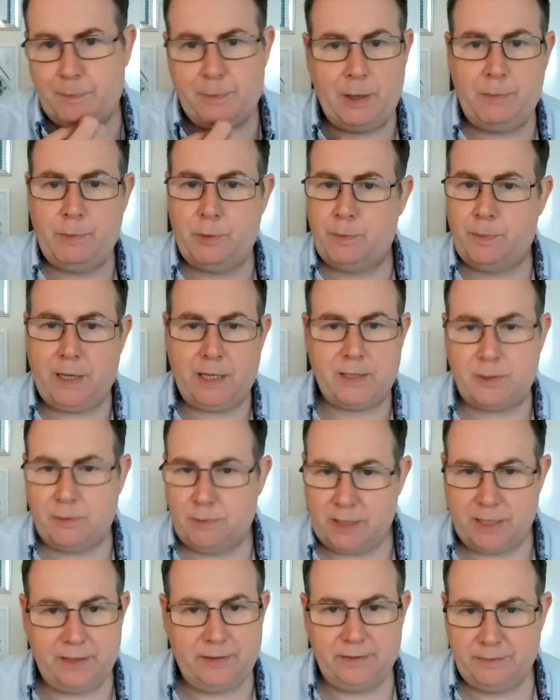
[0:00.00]
People pass
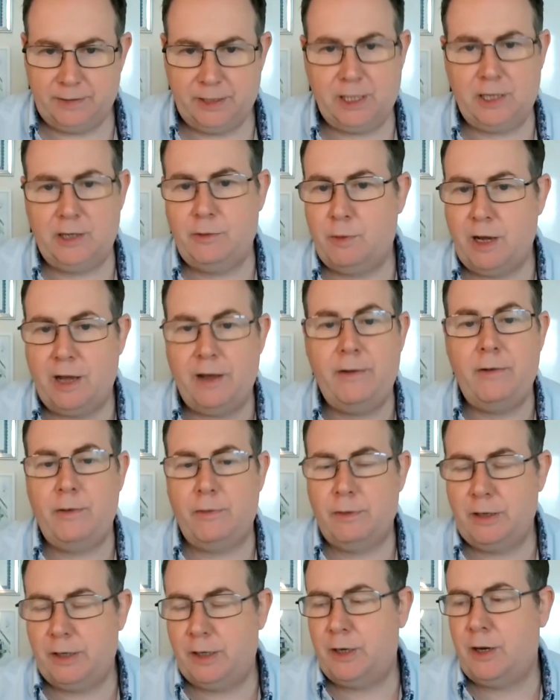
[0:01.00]
away, you know, whatever,
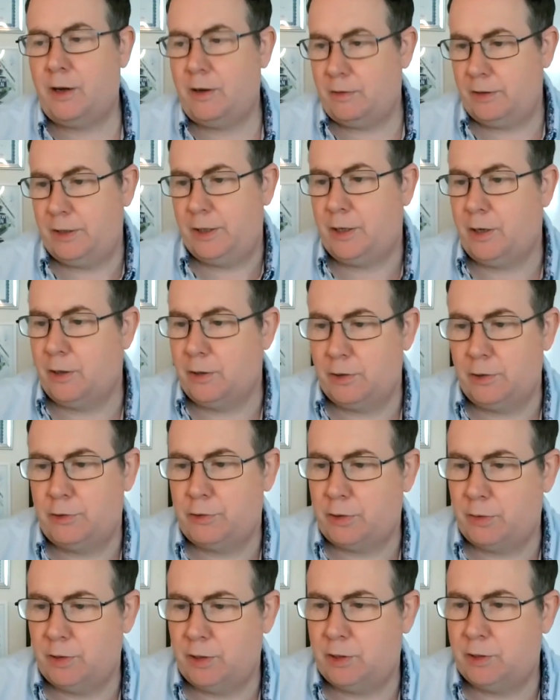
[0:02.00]
you can't
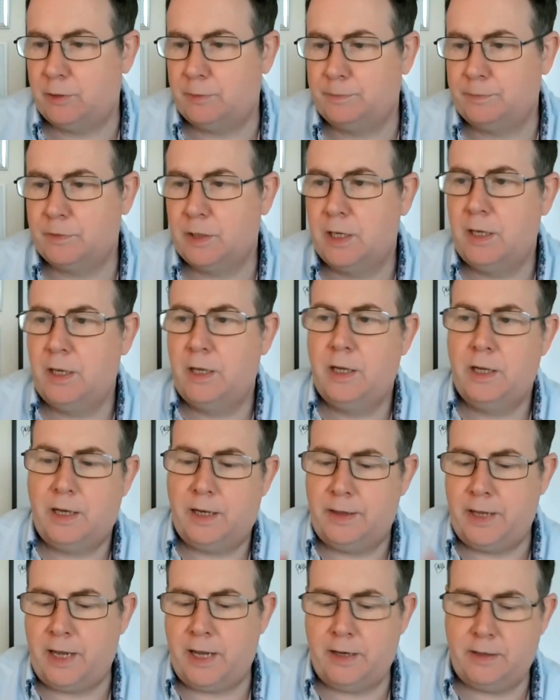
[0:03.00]
control it all.
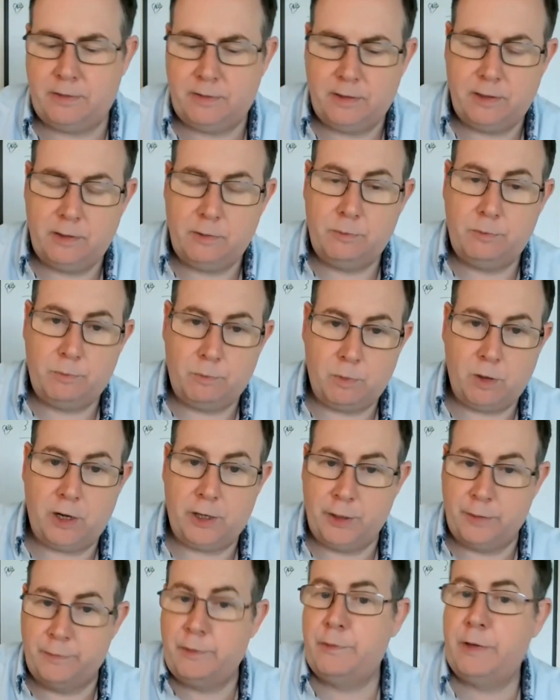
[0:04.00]
And then
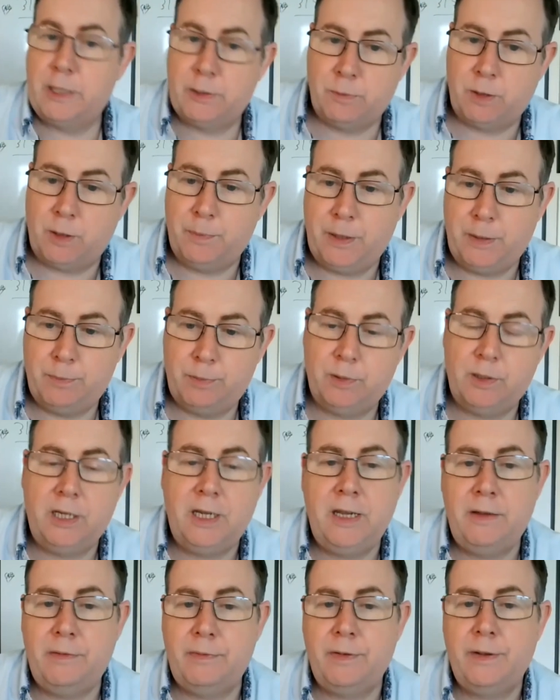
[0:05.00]
another reason why people
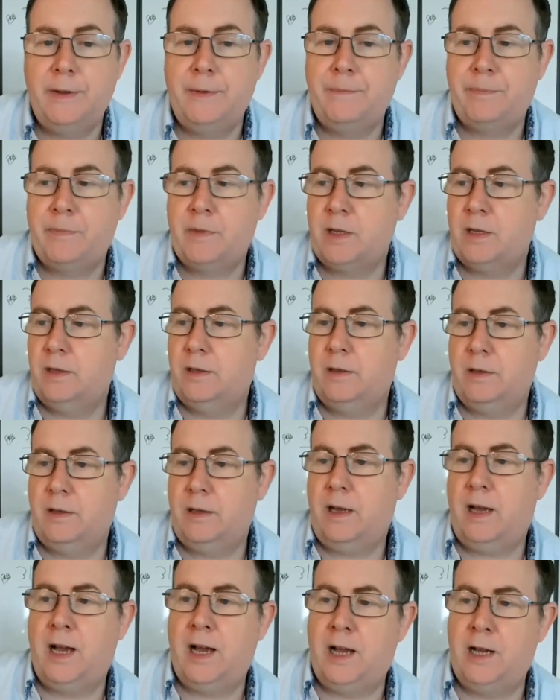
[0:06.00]
leave,
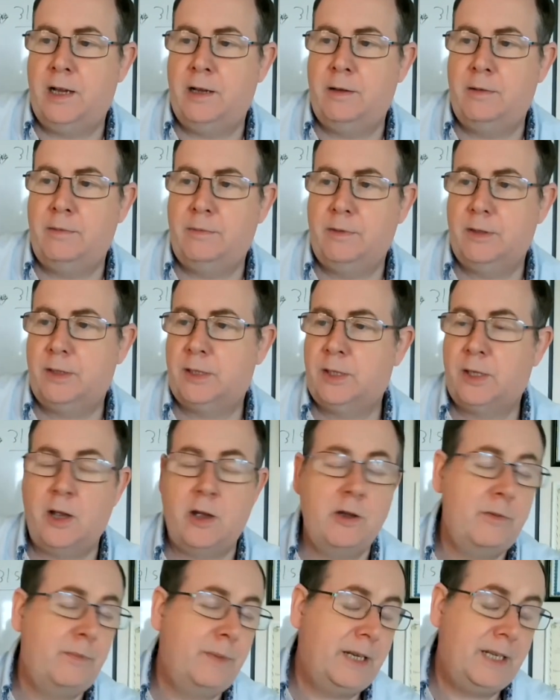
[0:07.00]

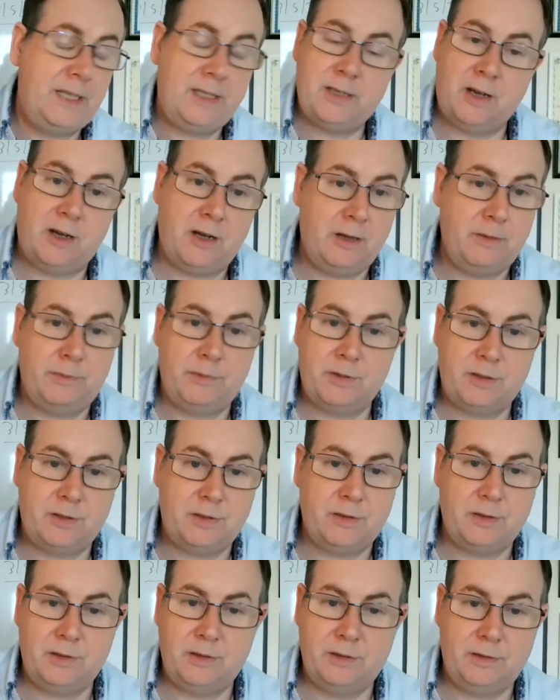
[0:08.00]
so many
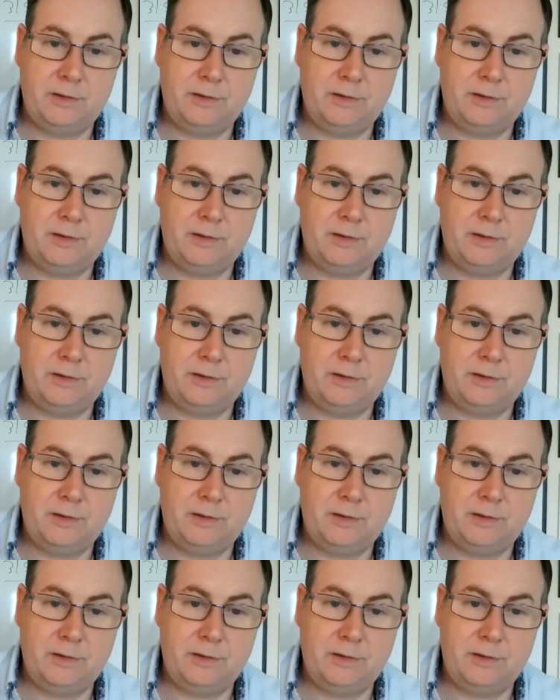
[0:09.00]
times